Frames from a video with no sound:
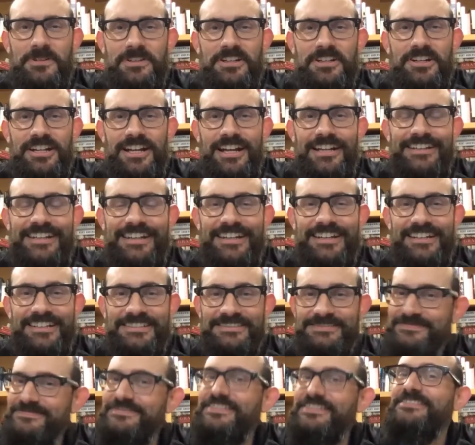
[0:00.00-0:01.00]
idea,
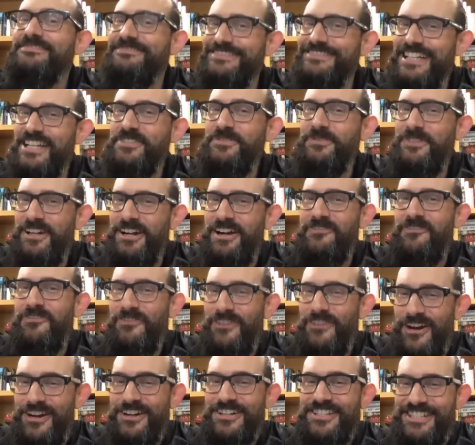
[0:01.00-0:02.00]
guess what our
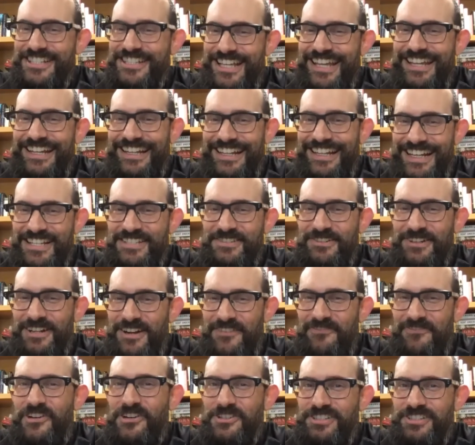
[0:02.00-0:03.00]

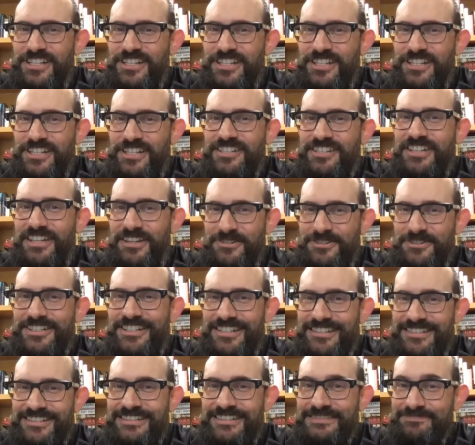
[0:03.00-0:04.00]
first excuse is?
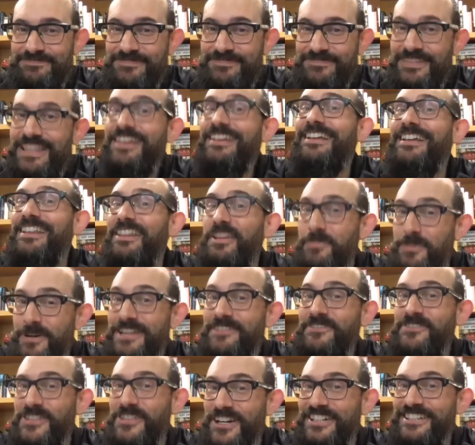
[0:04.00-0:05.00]
The brief
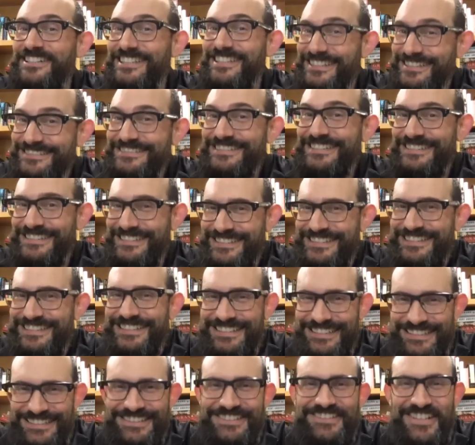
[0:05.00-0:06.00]
sucked.
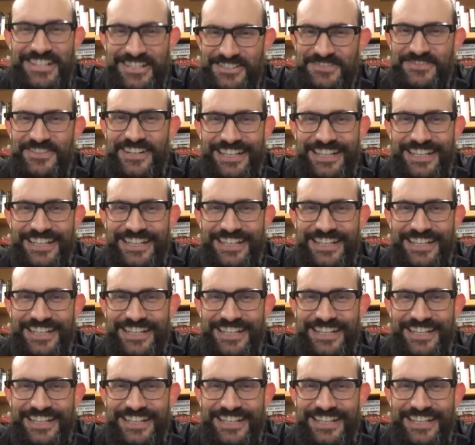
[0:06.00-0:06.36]
Trust me.